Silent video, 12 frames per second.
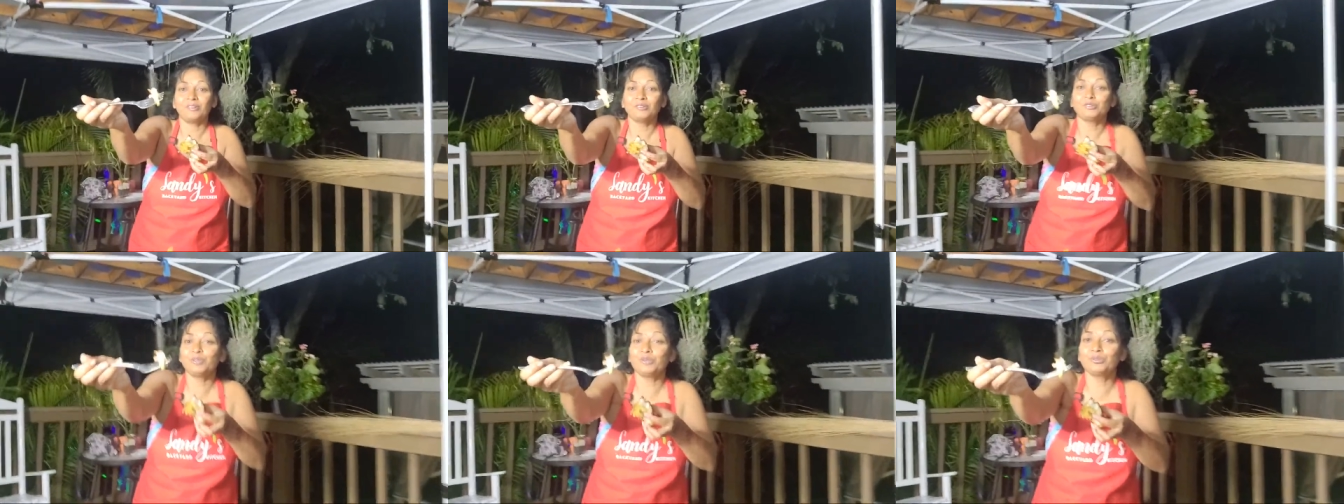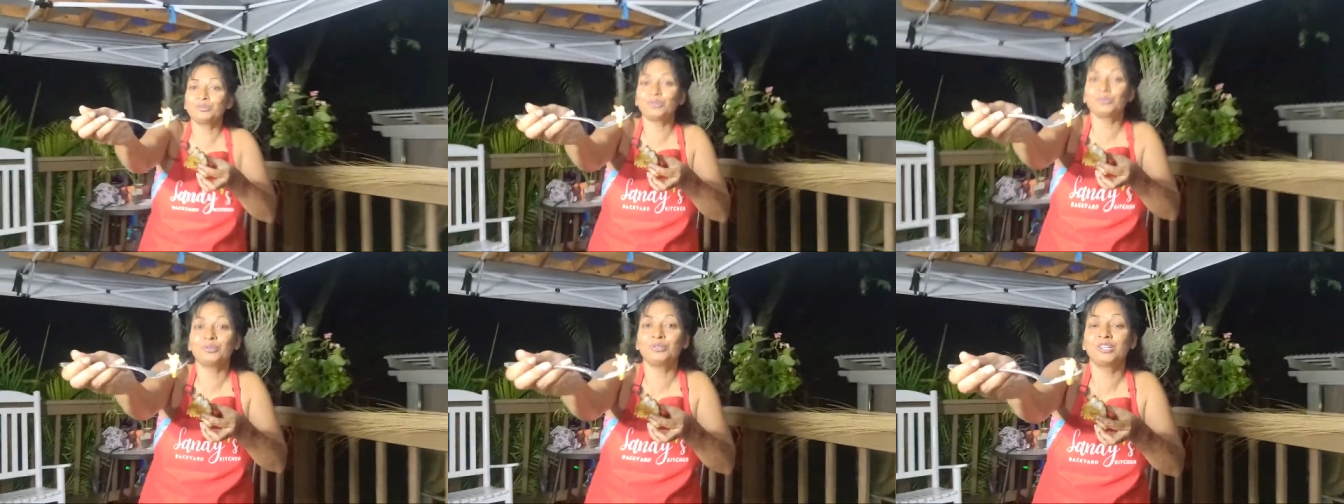So, so
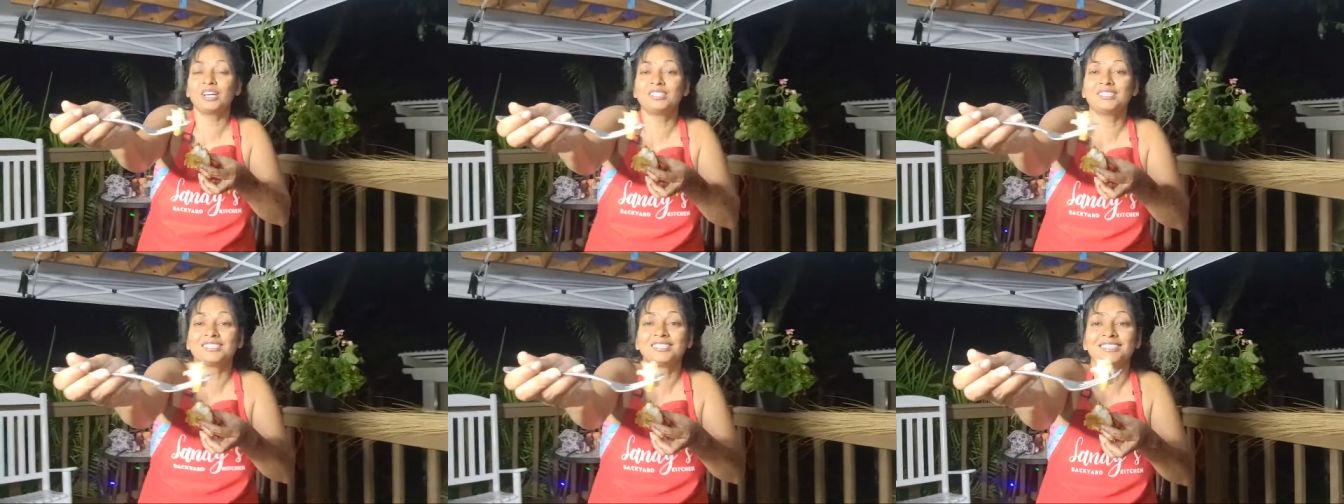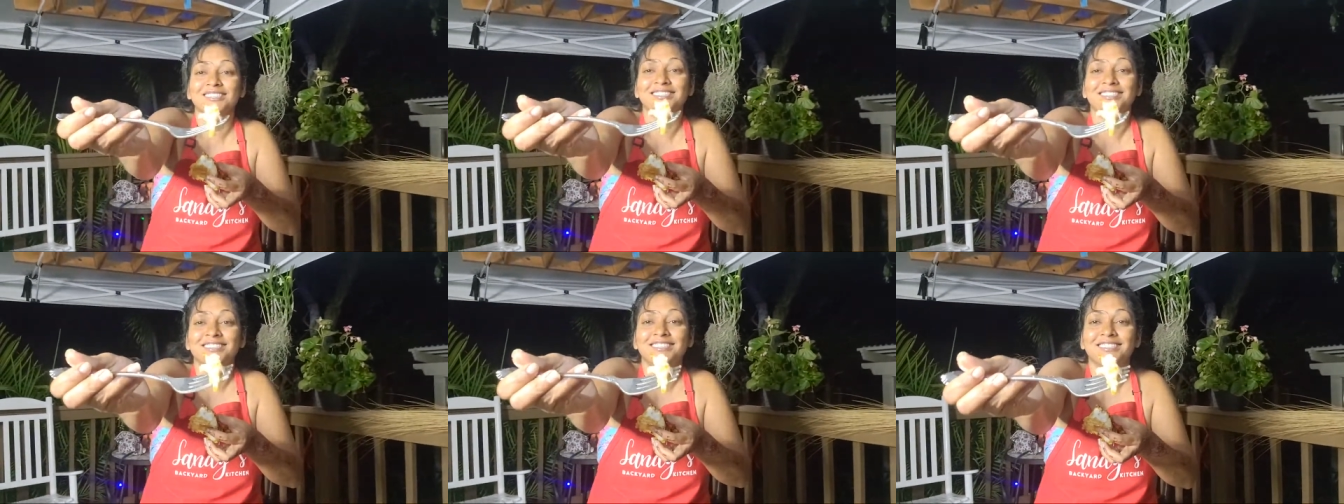good, guys.
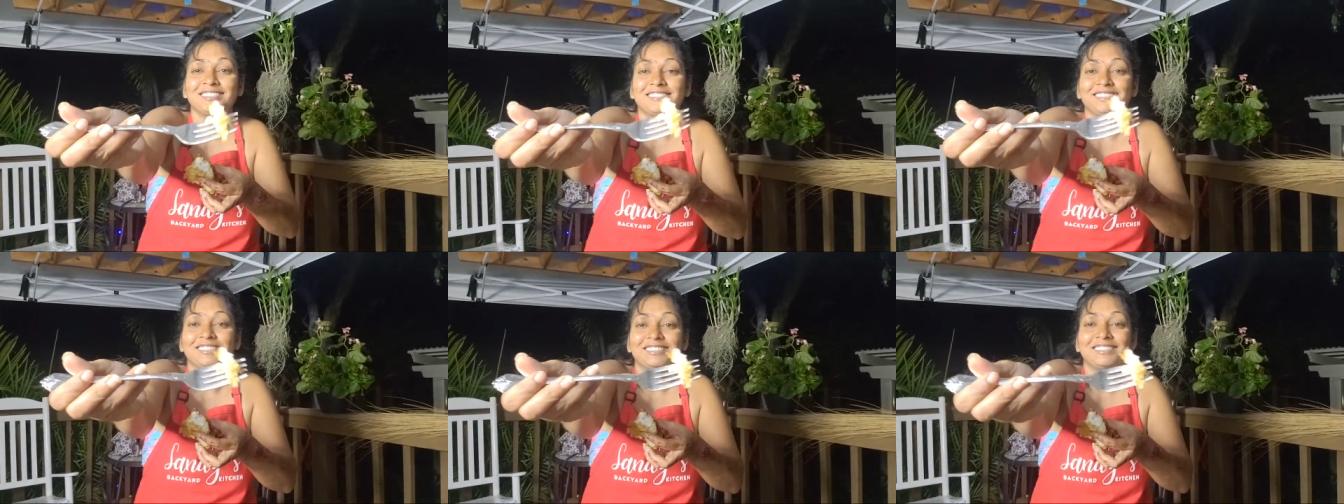You both love.